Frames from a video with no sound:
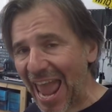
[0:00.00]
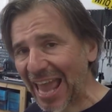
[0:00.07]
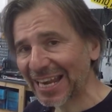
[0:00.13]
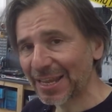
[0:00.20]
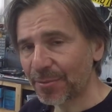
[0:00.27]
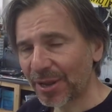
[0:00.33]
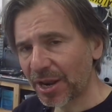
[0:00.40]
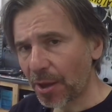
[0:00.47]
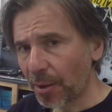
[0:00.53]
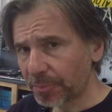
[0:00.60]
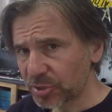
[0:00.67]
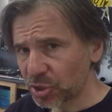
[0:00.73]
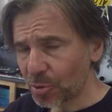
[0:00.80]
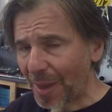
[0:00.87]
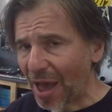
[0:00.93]
and it went up
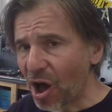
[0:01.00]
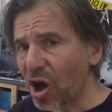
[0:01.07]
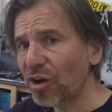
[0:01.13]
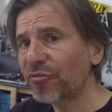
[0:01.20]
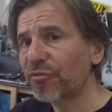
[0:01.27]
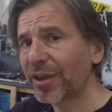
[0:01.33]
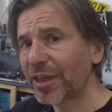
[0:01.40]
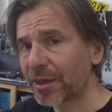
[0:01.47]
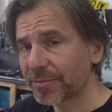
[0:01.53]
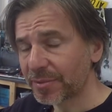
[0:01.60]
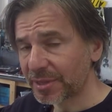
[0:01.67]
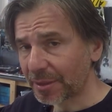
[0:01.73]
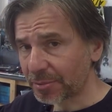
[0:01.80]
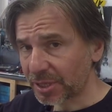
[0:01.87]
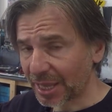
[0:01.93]
to about halfway up the
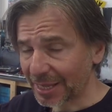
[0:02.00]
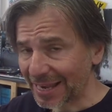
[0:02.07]
dipstick.